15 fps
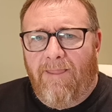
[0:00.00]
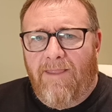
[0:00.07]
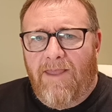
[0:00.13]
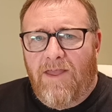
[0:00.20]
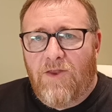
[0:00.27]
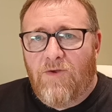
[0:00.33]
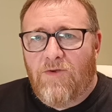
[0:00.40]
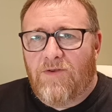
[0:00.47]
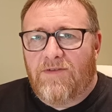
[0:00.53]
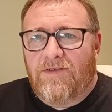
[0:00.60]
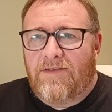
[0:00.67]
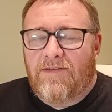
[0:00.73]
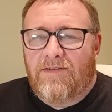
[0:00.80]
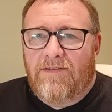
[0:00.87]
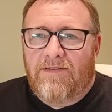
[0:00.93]
you know
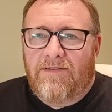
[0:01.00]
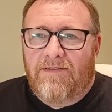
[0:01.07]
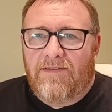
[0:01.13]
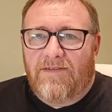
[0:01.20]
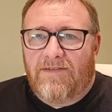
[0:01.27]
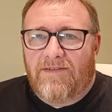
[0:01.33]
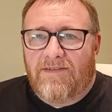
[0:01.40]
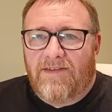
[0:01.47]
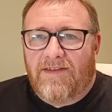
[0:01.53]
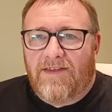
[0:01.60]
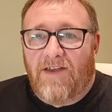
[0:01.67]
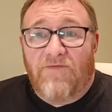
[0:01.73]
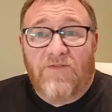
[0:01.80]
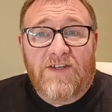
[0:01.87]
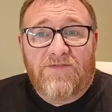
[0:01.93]

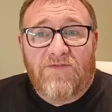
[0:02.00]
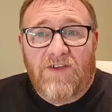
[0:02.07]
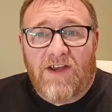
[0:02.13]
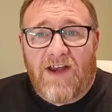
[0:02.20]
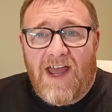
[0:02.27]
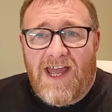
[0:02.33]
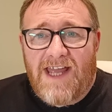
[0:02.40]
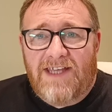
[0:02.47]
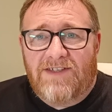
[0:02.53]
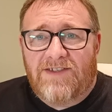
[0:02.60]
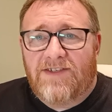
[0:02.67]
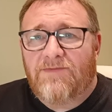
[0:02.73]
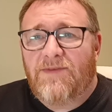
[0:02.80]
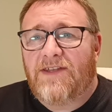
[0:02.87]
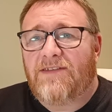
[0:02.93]
a feast for your
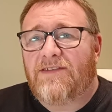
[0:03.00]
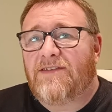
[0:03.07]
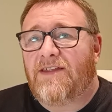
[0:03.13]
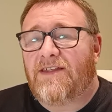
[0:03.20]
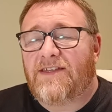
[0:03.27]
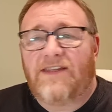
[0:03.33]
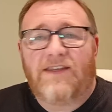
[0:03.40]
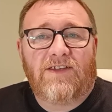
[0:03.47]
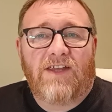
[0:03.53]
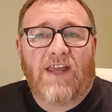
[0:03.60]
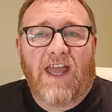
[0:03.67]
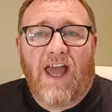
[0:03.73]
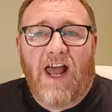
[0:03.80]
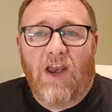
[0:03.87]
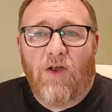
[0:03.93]
eyes. I mean,
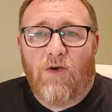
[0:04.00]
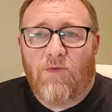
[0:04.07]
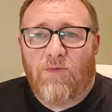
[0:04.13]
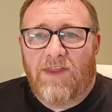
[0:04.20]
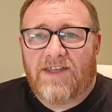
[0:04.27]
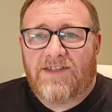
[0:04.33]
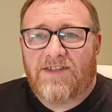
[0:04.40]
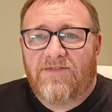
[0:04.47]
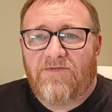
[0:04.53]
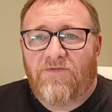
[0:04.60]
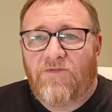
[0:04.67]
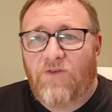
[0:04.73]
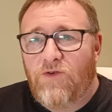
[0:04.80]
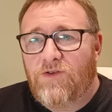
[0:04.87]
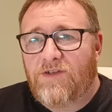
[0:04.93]
you get a lot of this in
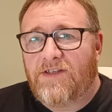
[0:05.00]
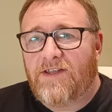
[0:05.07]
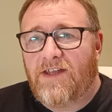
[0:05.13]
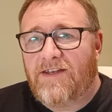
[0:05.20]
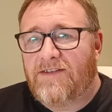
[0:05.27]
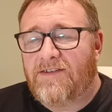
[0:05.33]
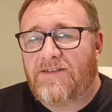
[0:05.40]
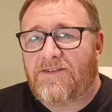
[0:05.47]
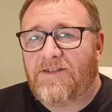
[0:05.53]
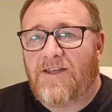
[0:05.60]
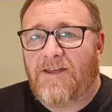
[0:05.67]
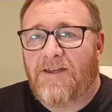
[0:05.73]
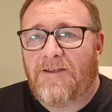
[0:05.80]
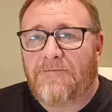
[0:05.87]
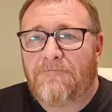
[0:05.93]
food and
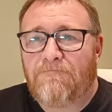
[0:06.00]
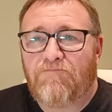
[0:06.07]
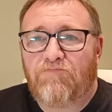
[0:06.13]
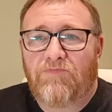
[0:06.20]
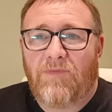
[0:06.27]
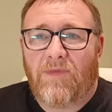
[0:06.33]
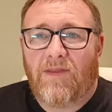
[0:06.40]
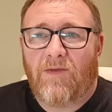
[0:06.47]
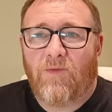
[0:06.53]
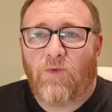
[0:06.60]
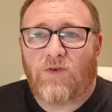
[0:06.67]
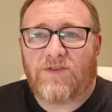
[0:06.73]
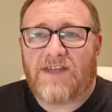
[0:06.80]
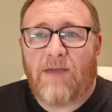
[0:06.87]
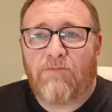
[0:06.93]
uh,
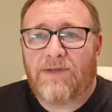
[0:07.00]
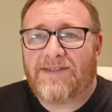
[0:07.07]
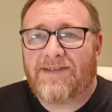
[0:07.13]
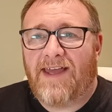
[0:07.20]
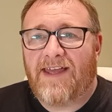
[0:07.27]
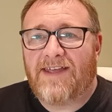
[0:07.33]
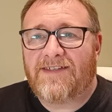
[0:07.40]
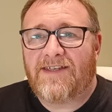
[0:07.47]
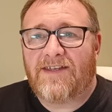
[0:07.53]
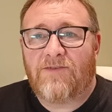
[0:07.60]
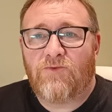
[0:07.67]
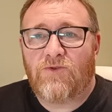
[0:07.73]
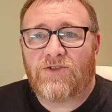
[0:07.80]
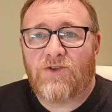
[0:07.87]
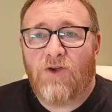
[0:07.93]
what's appetizing
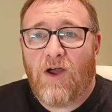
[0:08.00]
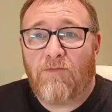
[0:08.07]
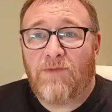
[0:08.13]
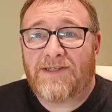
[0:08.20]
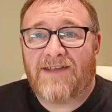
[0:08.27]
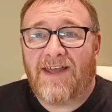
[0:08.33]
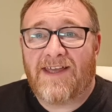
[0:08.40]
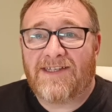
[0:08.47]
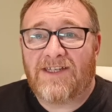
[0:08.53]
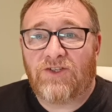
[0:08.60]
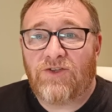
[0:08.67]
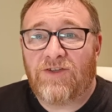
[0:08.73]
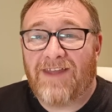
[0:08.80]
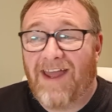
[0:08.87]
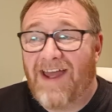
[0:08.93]
and what's not
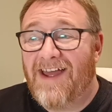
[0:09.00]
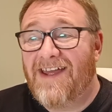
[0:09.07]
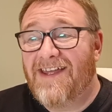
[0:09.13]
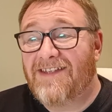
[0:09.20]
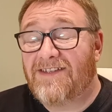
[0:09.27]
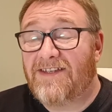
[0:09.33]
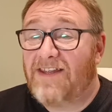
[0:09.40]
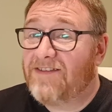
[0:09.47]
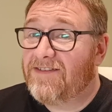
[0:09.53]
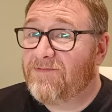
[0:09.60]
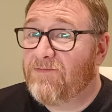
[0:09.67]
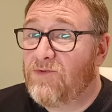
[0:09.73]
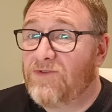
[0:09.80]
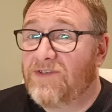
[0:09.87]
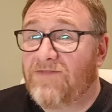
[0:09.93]
appetizing to the eyes. And I
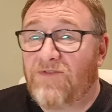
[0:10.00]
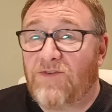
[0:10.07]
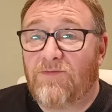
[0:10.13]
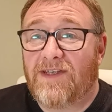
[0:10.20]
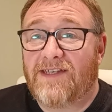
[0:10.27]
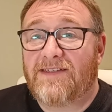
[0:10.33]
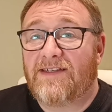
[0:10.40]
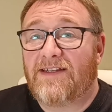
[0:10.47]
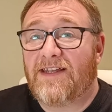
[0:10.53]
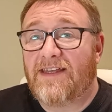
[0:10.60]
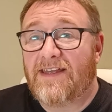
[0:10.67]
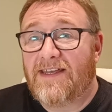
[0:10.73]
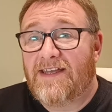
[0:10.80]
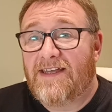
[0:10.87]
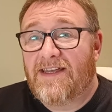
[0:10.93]
suppose if you're basically